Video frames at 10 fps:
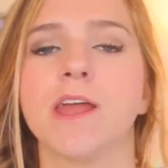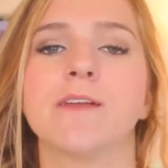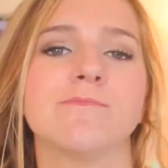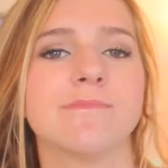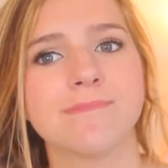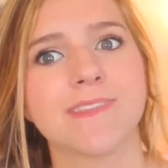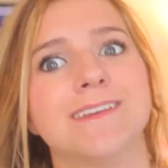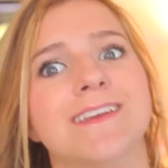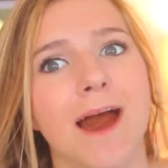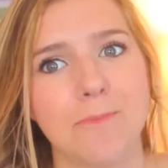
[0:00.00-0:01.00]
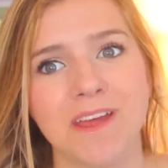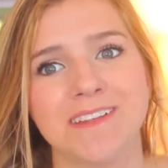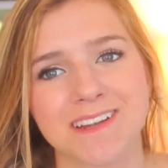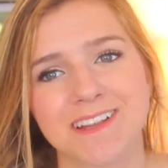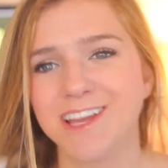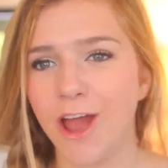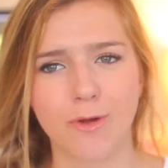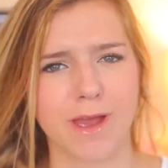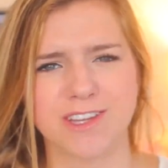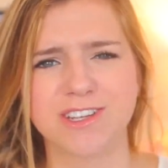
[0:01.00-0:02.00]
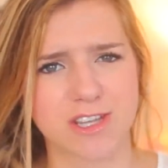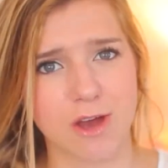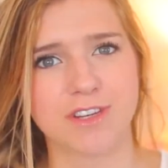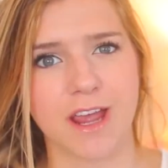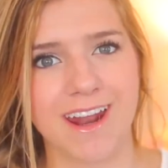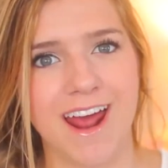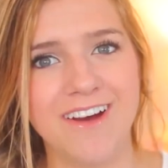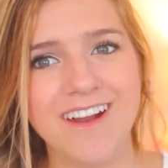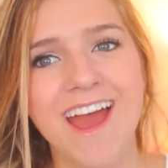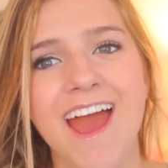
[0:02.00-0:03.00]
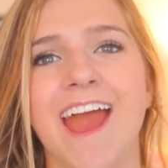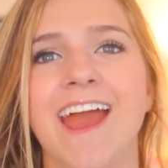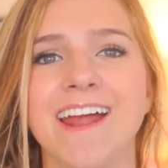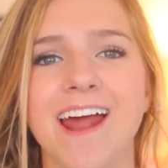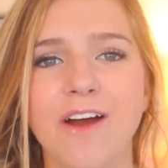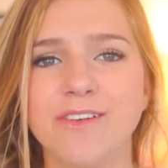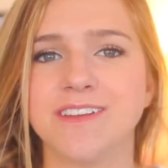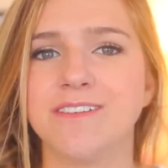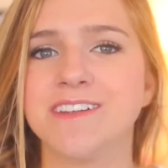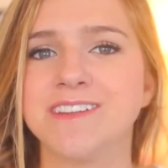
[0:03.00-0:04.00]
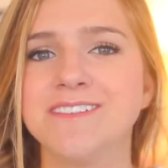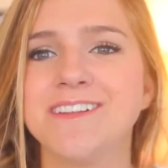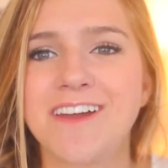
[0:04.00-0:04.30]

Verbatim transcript: Like, yeah, basically. Okay, just go check it out, and I will see you guys soon.